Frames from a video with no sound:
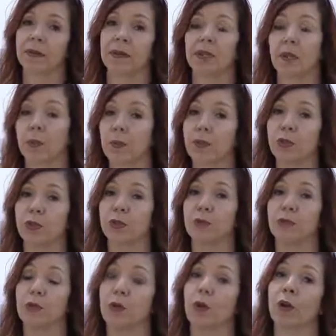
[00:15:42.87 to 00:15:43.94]
Number
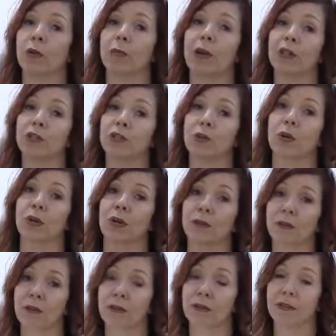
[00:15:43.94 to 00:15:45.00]
two, you want to make sure
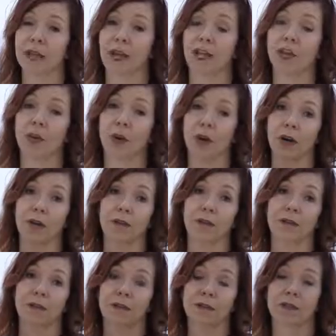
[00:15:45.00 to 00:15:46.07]
that you're
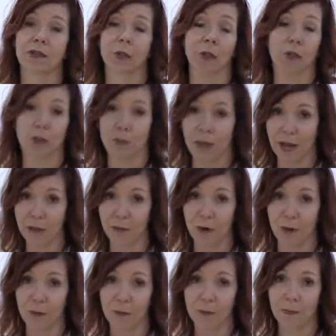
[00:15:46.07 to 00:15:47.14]
doing your
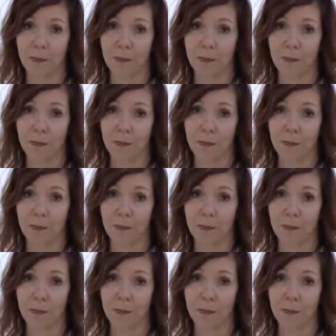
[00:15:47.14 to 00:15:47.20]
payroll